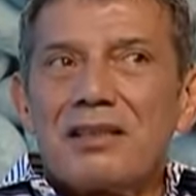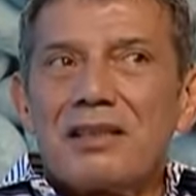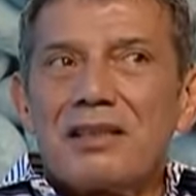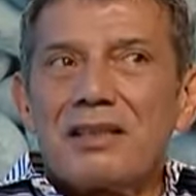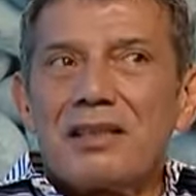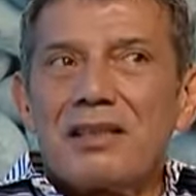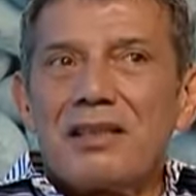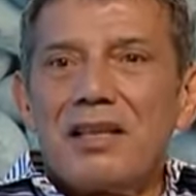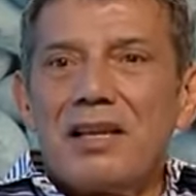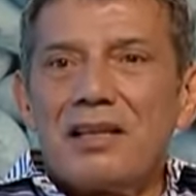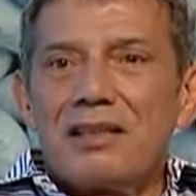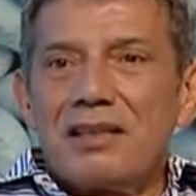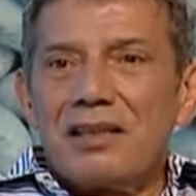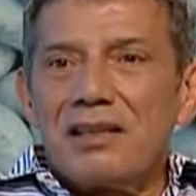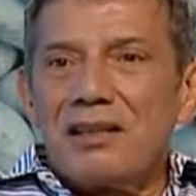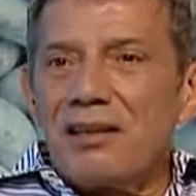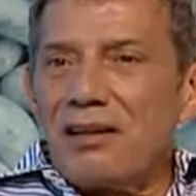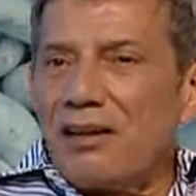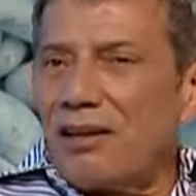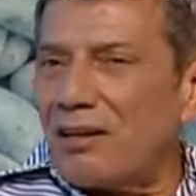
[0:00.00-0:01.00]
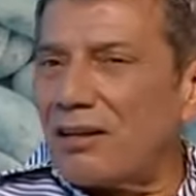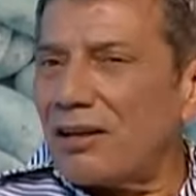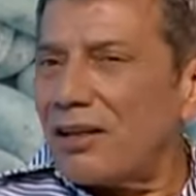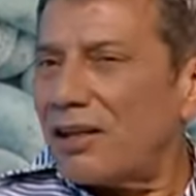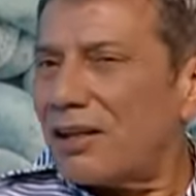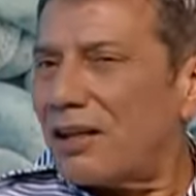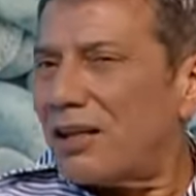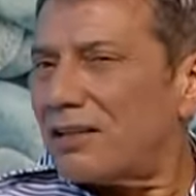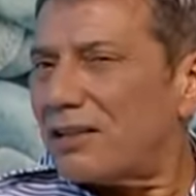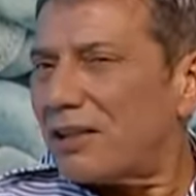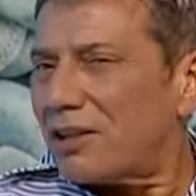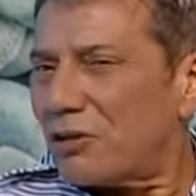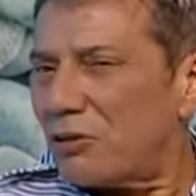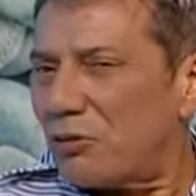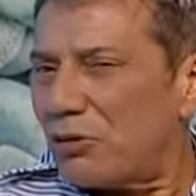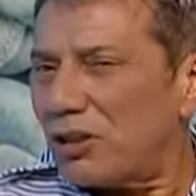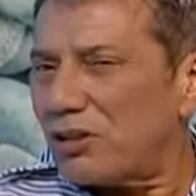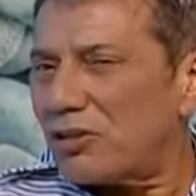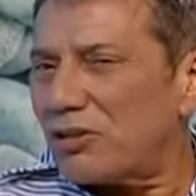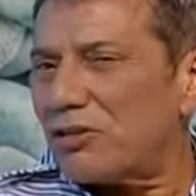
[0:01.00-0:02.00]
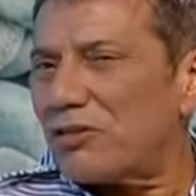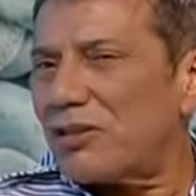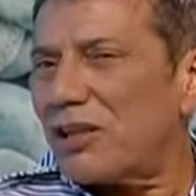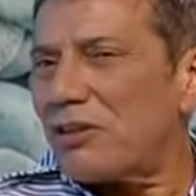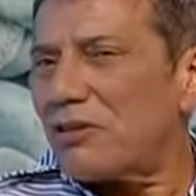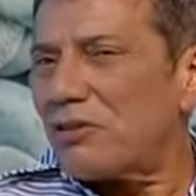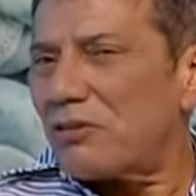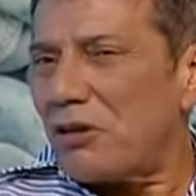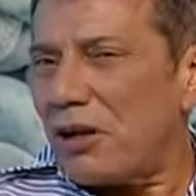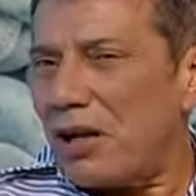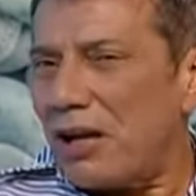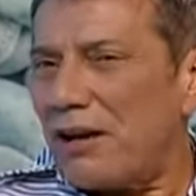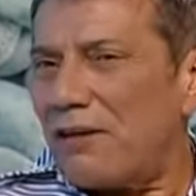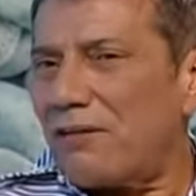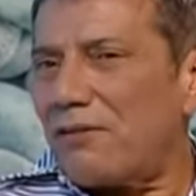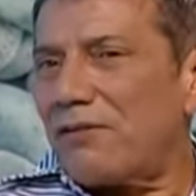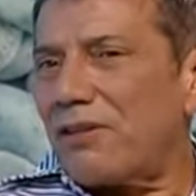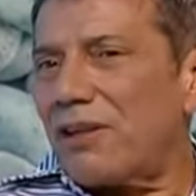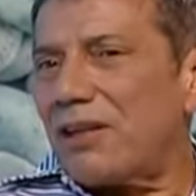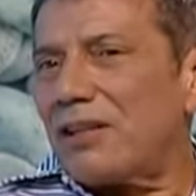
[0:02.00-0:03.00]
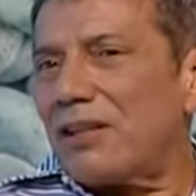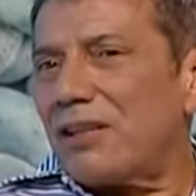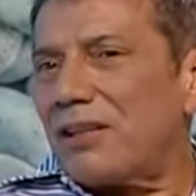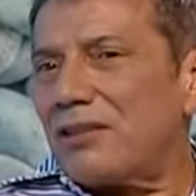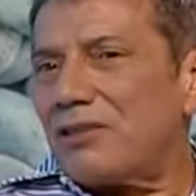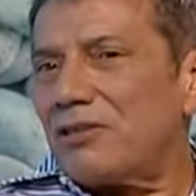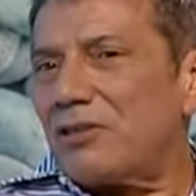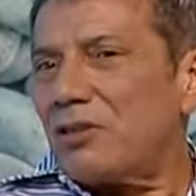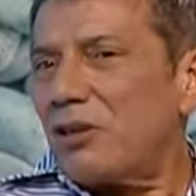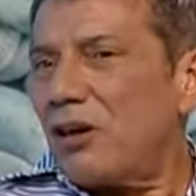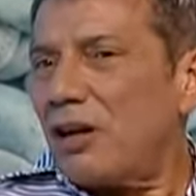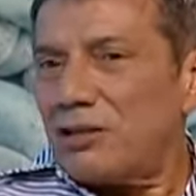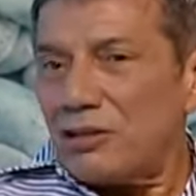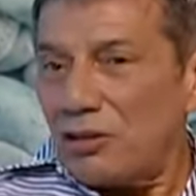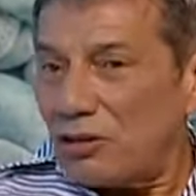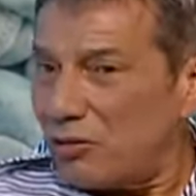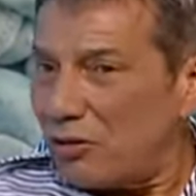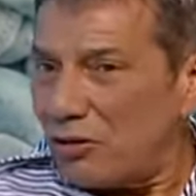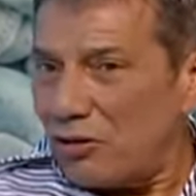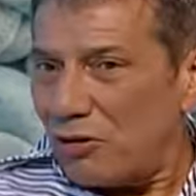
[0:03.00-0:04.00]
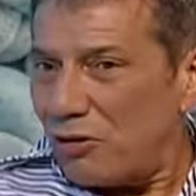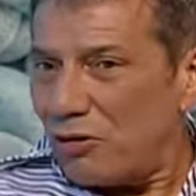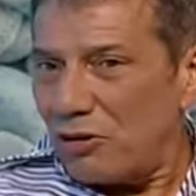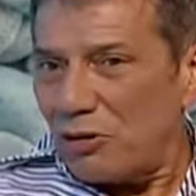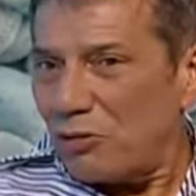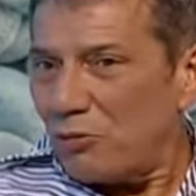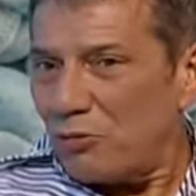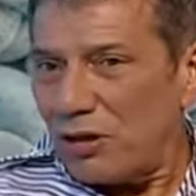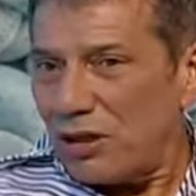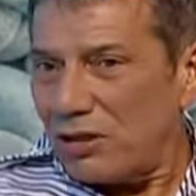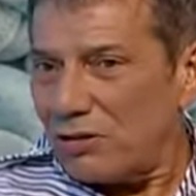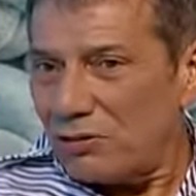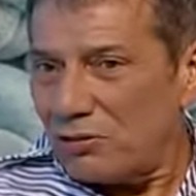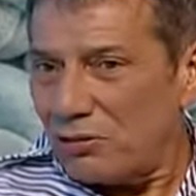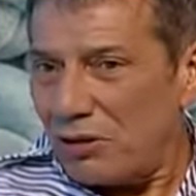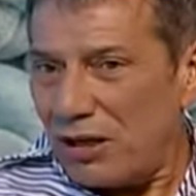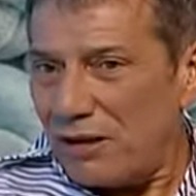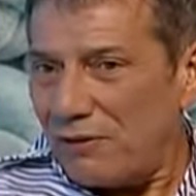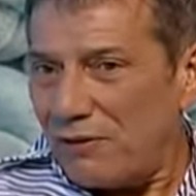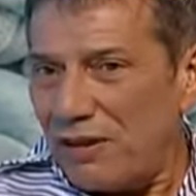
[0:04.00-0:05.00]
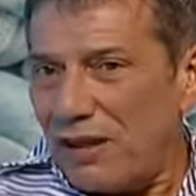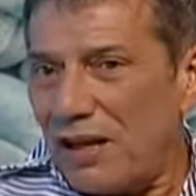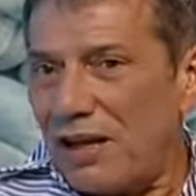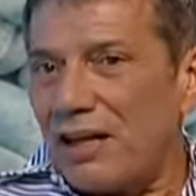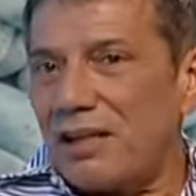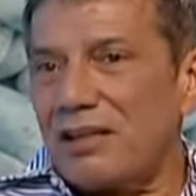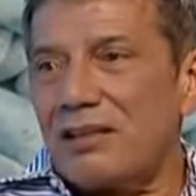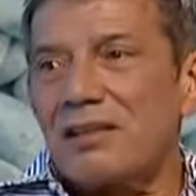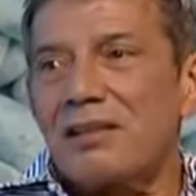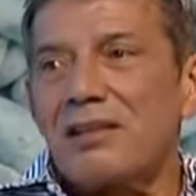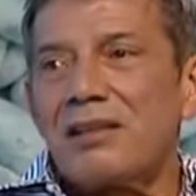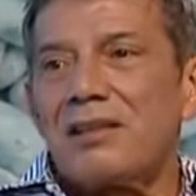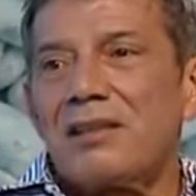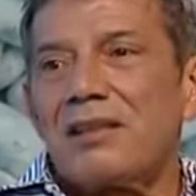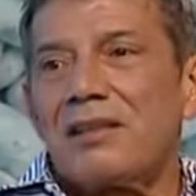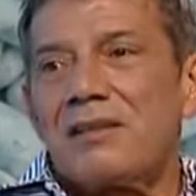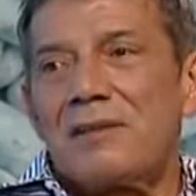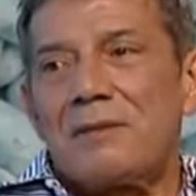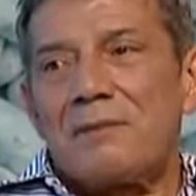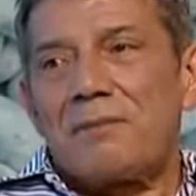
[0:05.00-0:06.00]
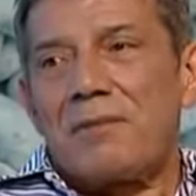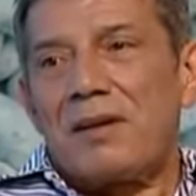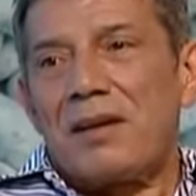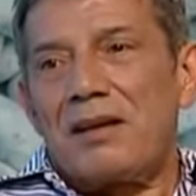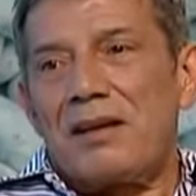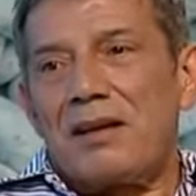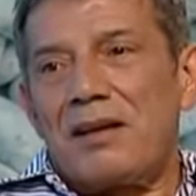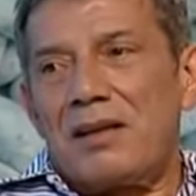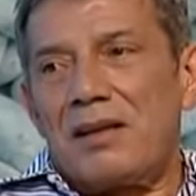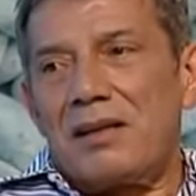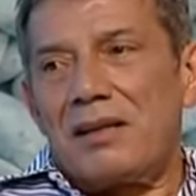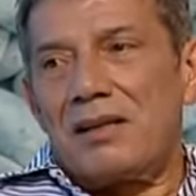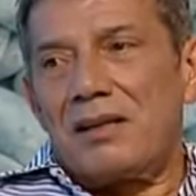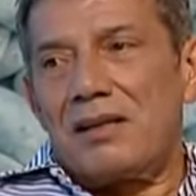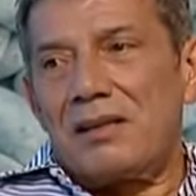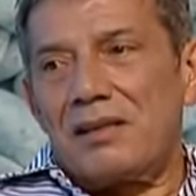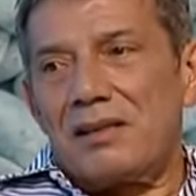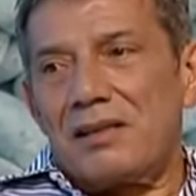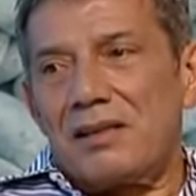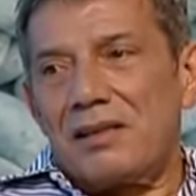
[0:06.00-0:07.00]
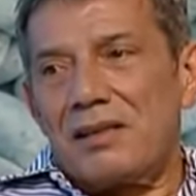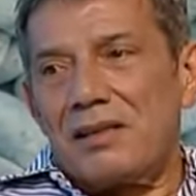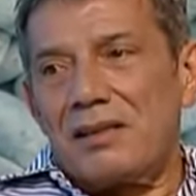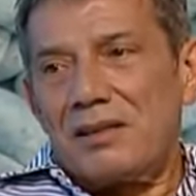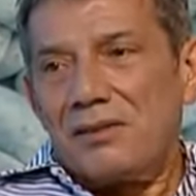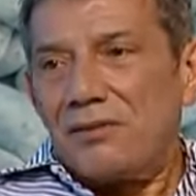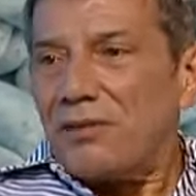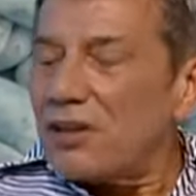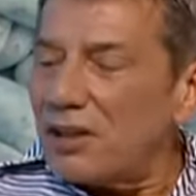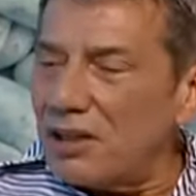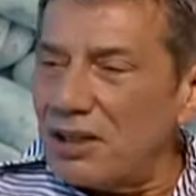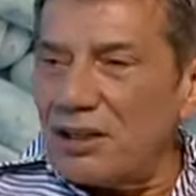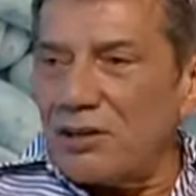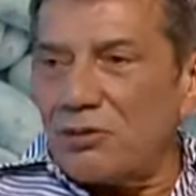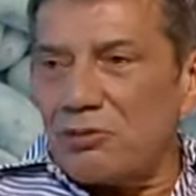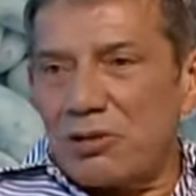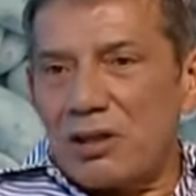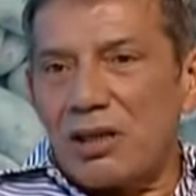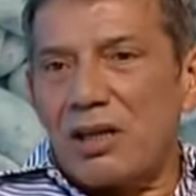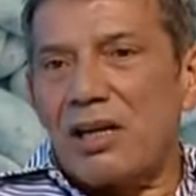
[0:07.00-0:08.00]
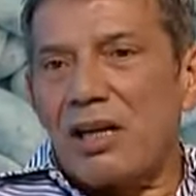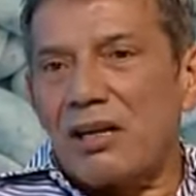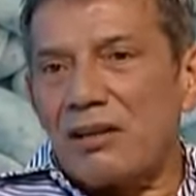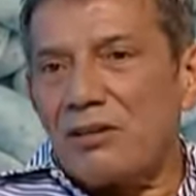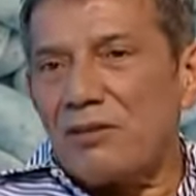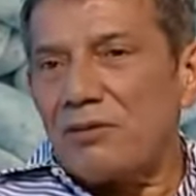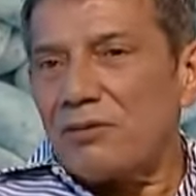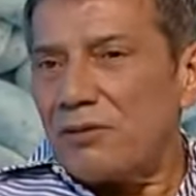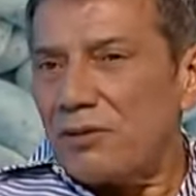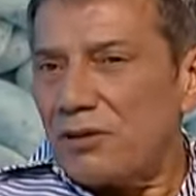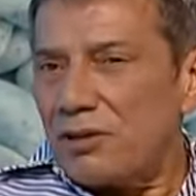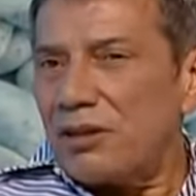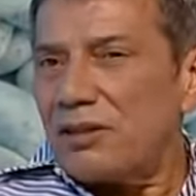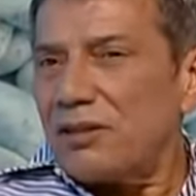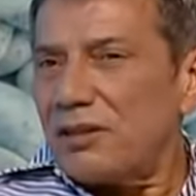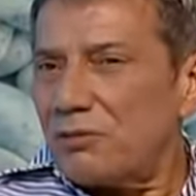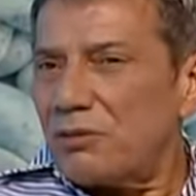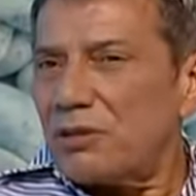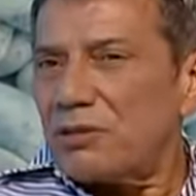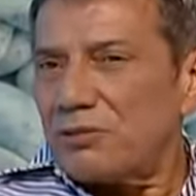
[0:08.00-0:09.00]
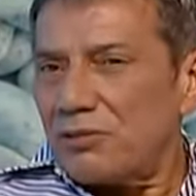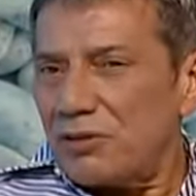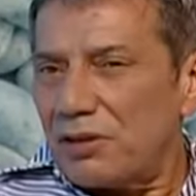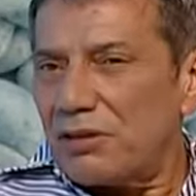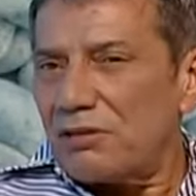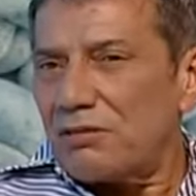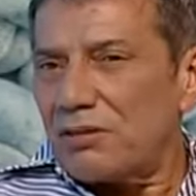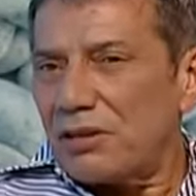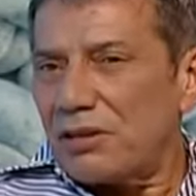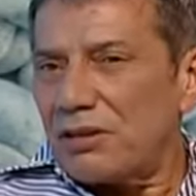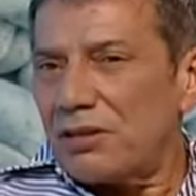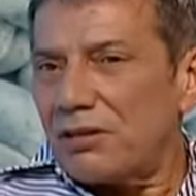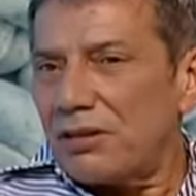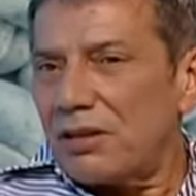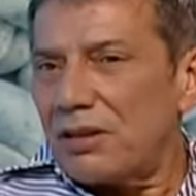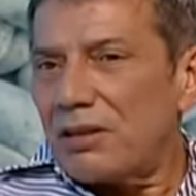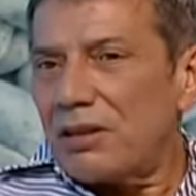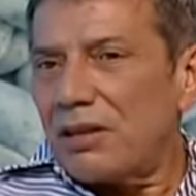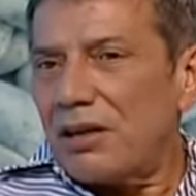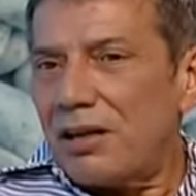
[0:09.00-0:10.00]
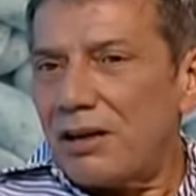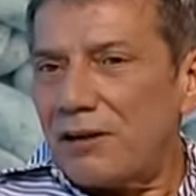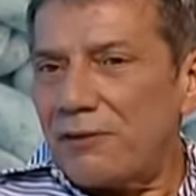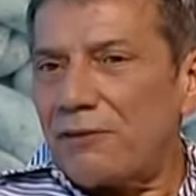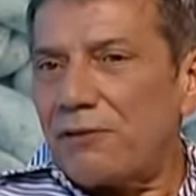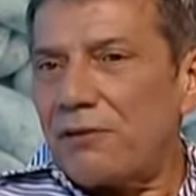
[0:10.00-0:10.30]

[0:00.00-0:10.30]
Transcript: the, the, hunger and the question that you have, mm. you are not the only one who have that uh, in the beginning when I got converted, it was very hard,